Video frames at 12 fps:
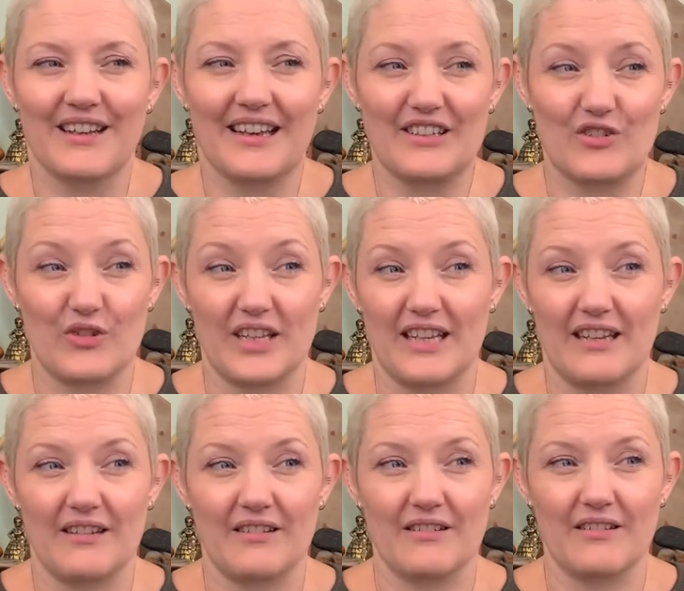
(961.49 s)
It's
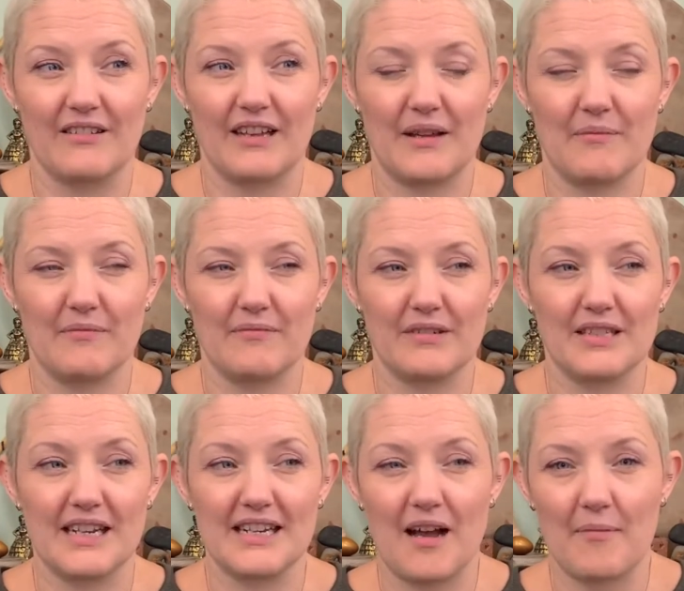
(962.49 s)
really
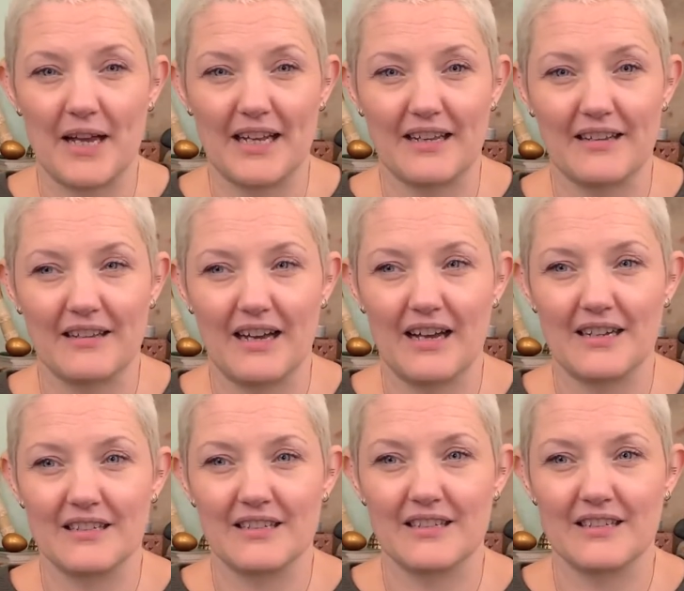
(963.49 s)
dynamic
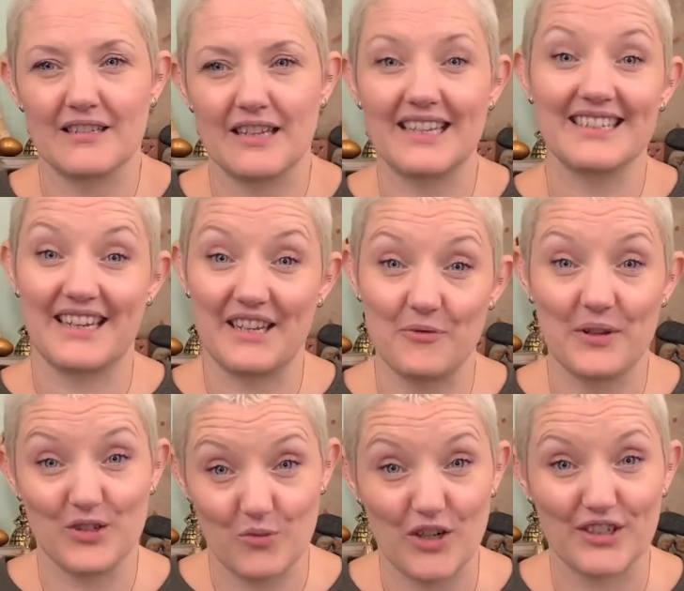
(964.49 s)
and exciting way
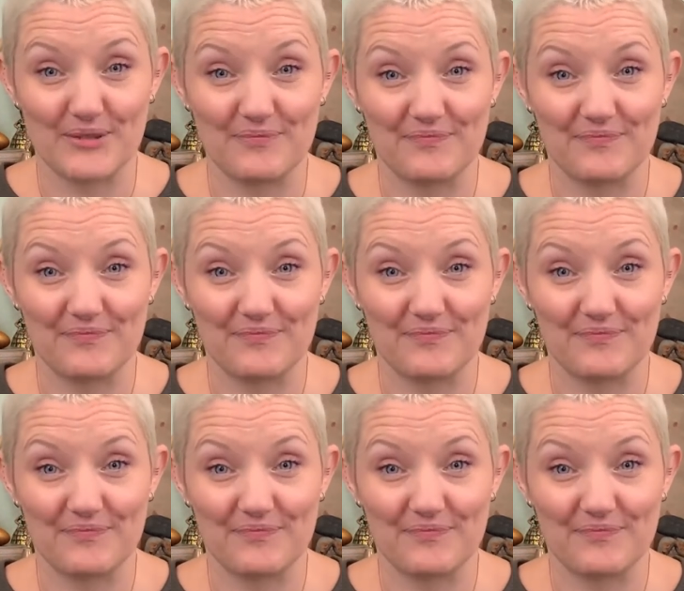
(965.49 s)
to work.